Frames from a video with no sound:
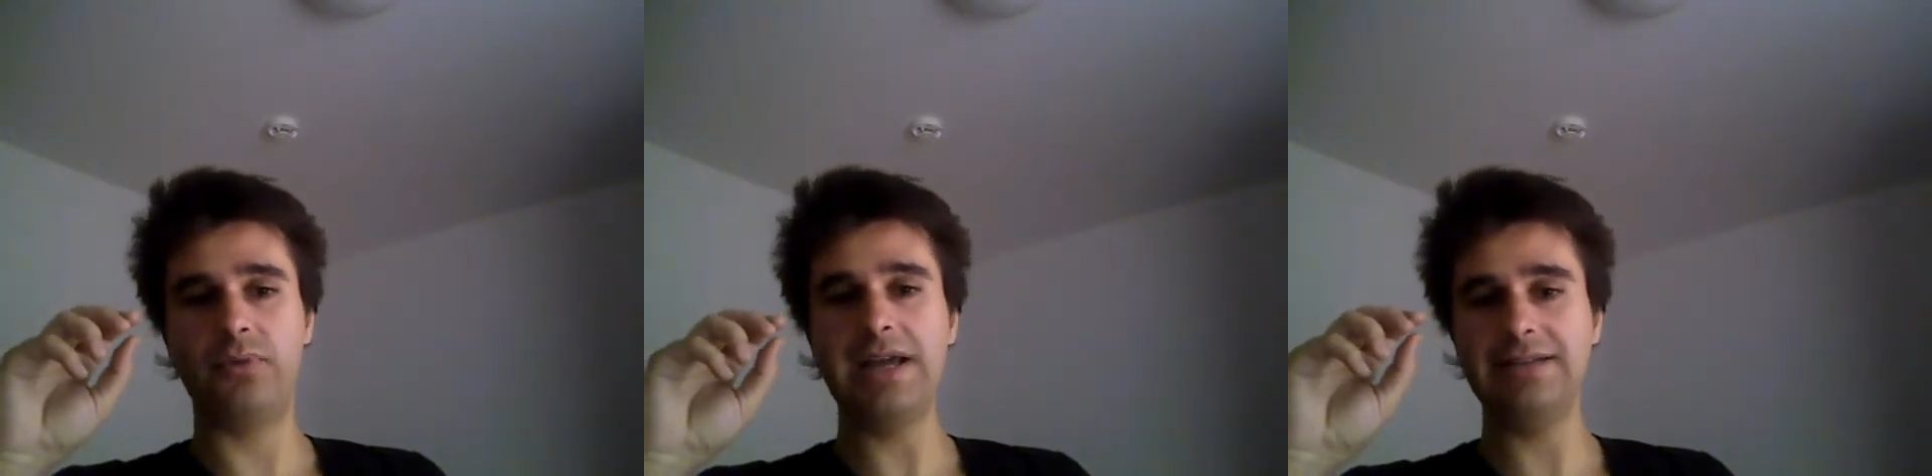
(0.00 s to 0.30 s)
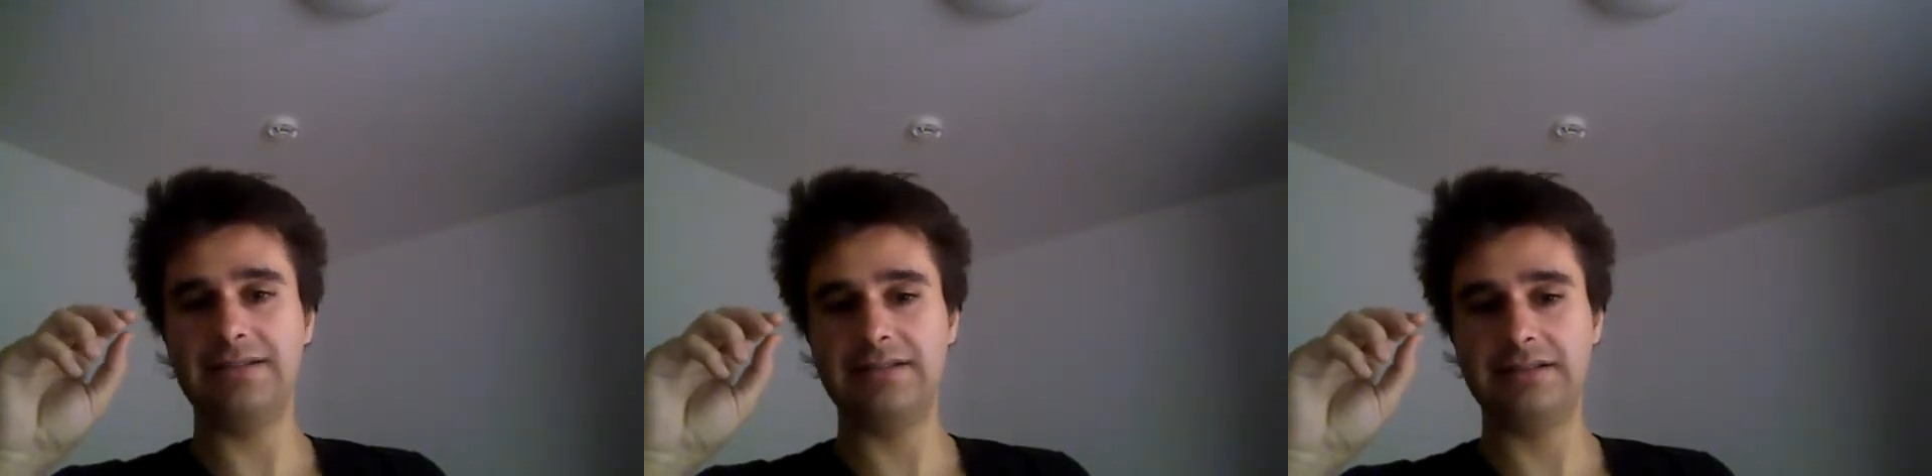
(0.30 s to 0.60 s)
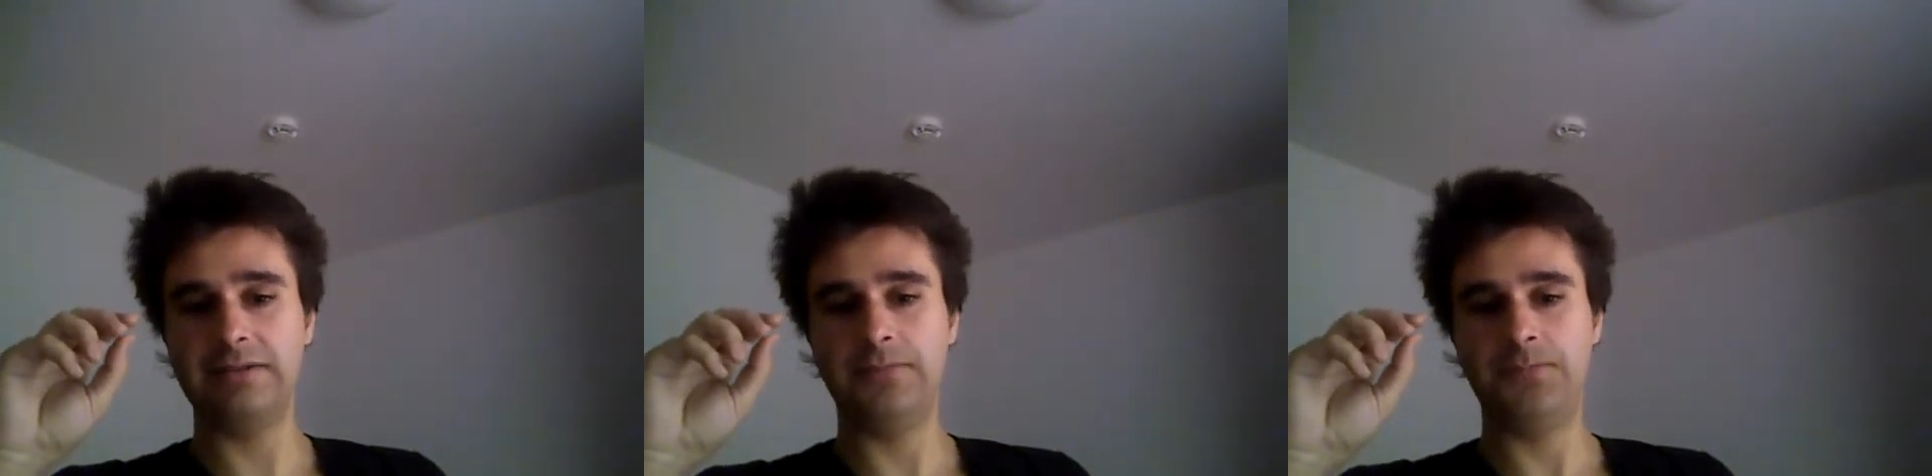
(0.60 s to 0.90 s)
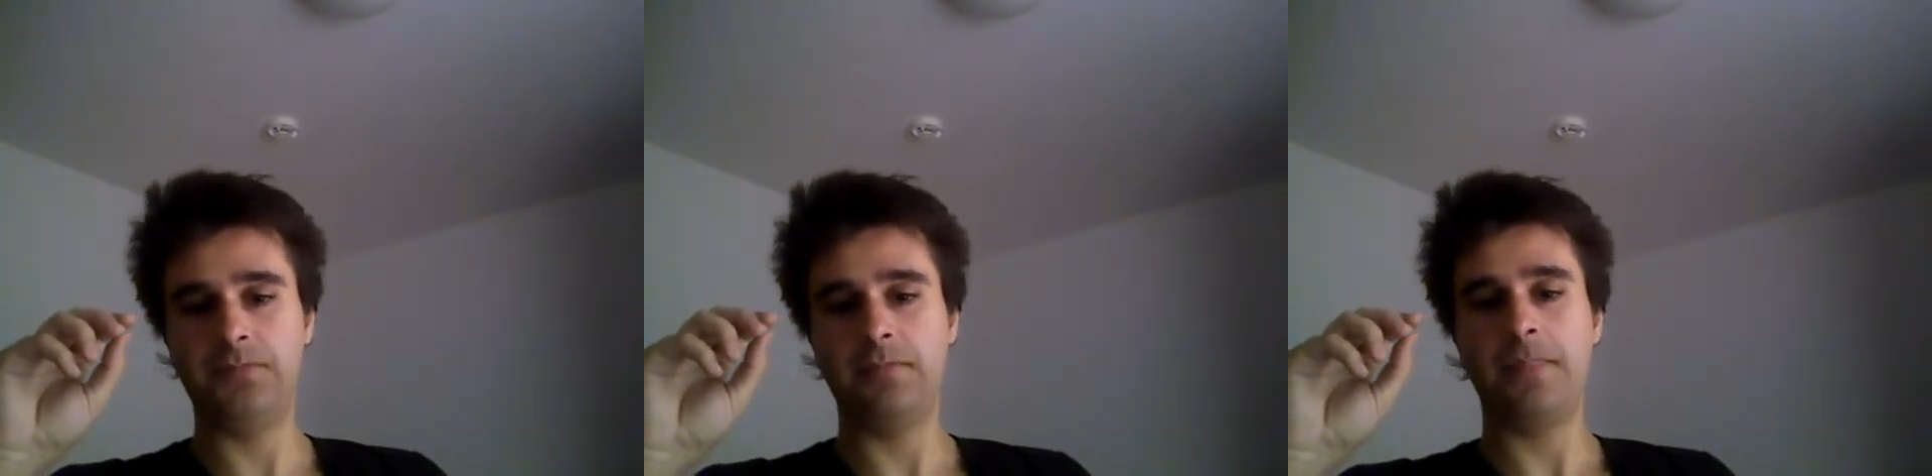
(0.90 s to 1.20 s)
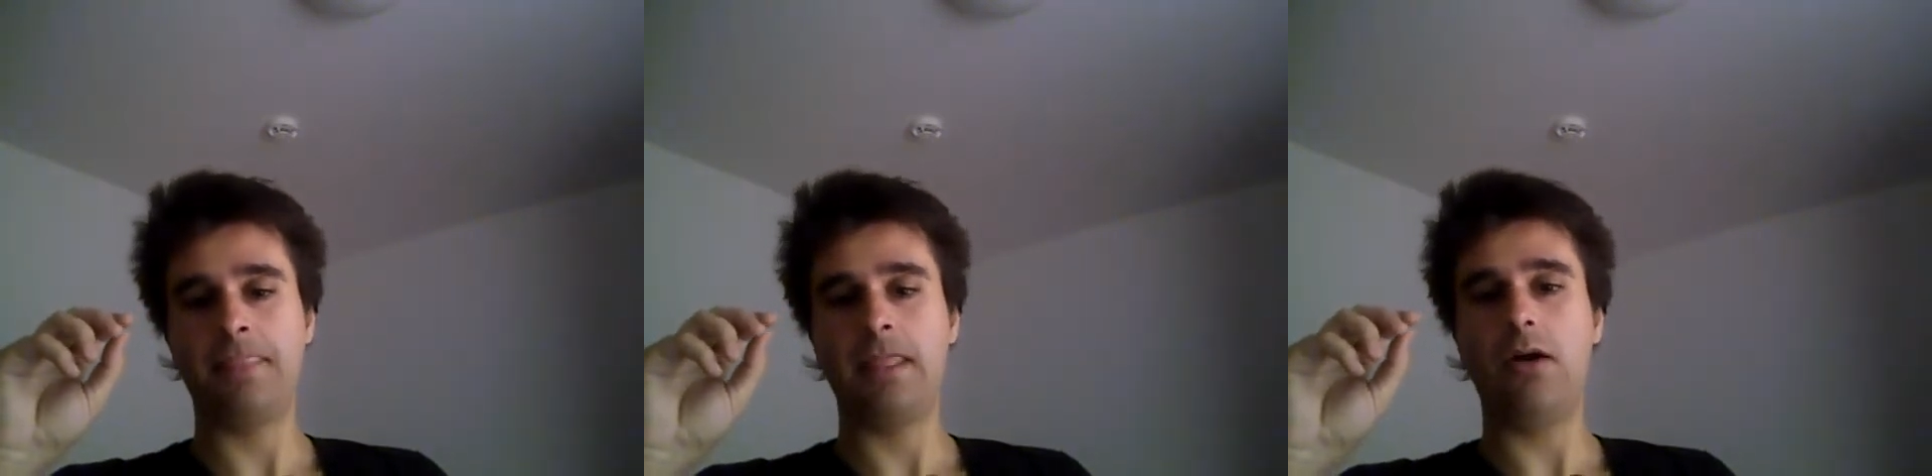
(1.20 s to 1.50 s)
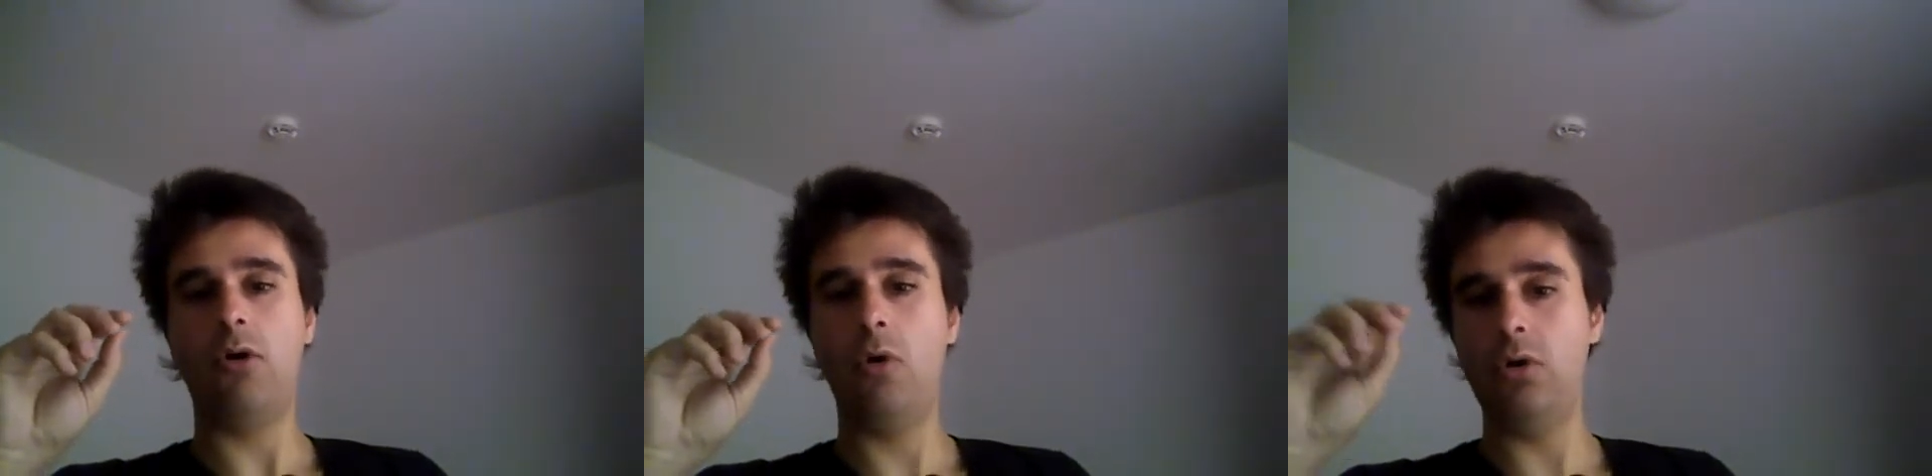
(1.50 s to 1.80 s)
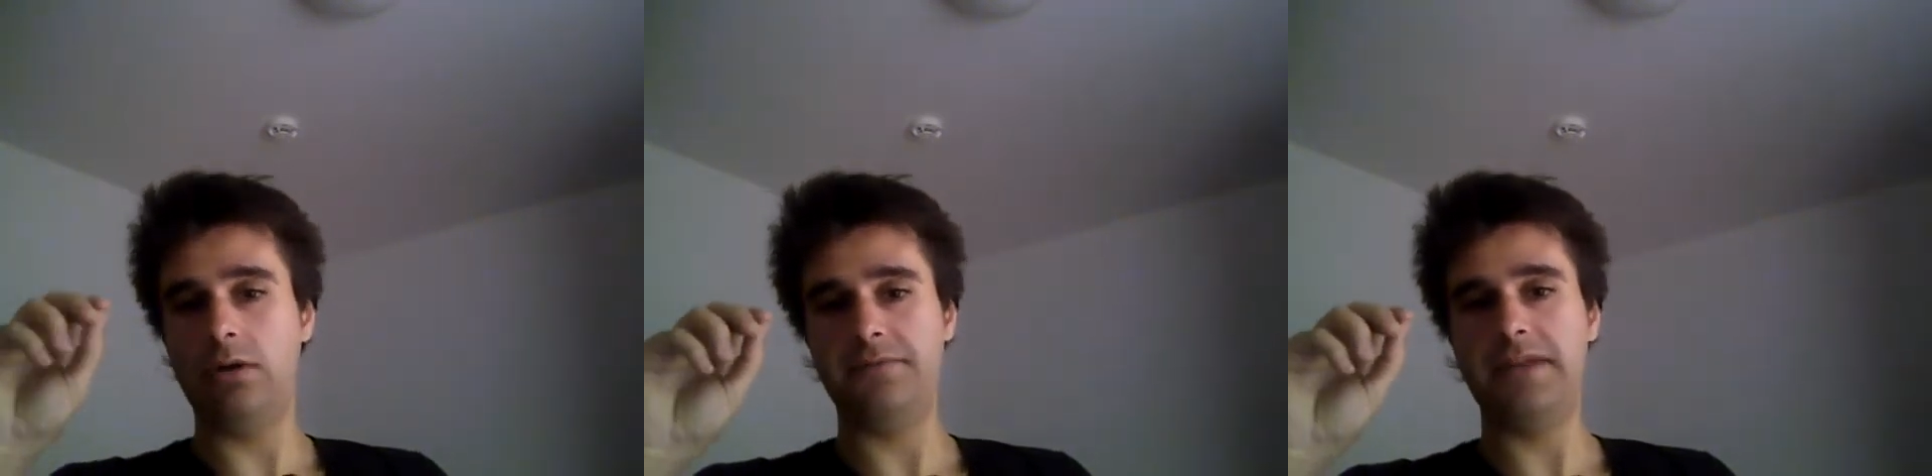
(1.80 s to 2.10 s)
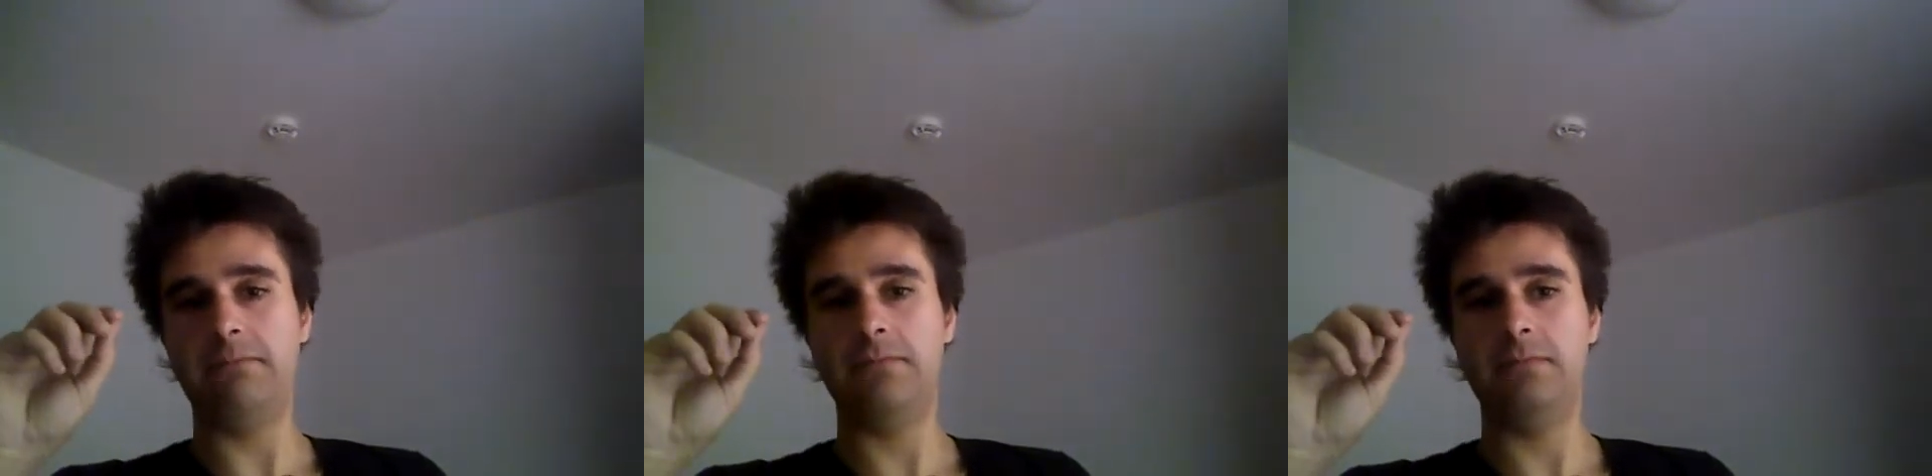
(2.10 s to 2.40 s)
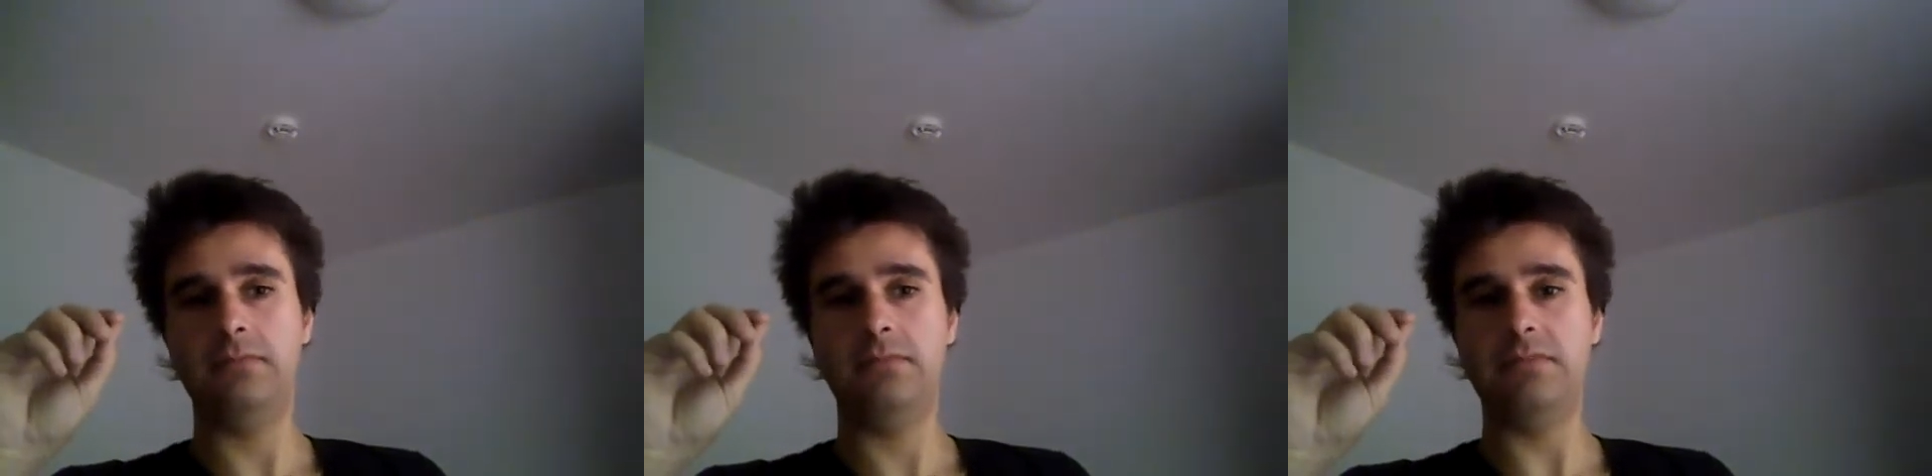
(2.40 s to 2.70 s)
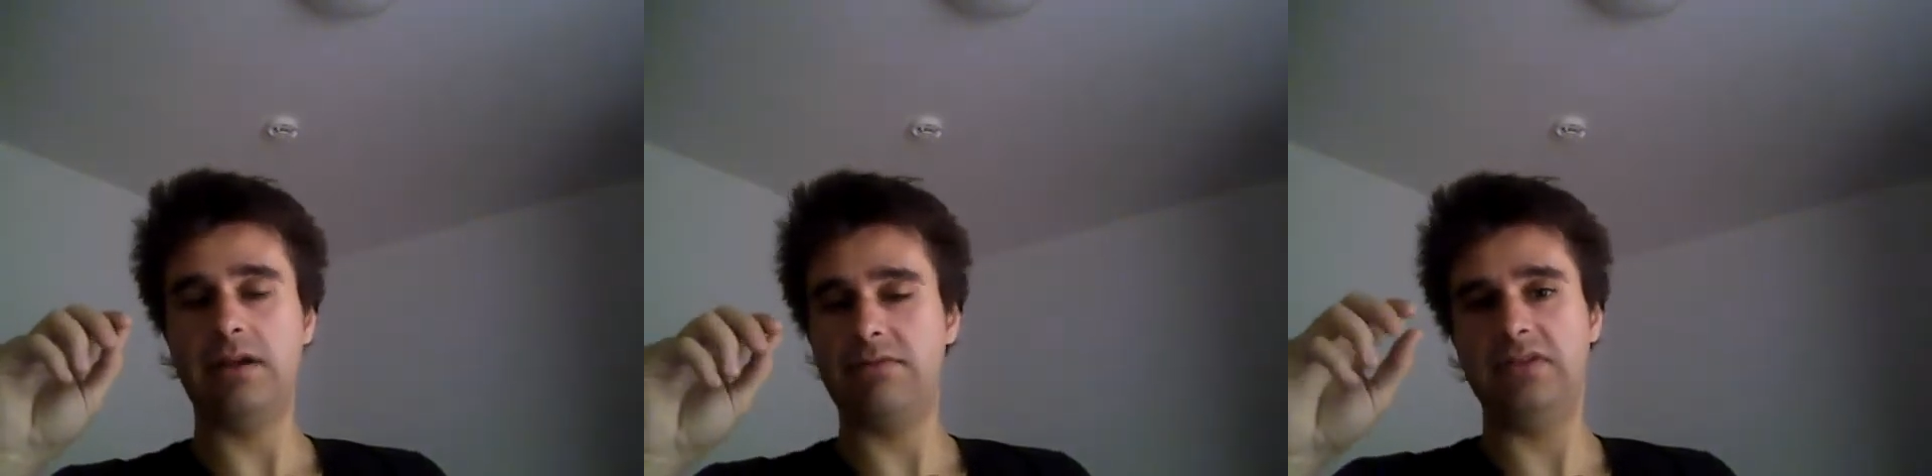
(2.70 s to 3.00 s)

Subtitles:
price, all of them, there is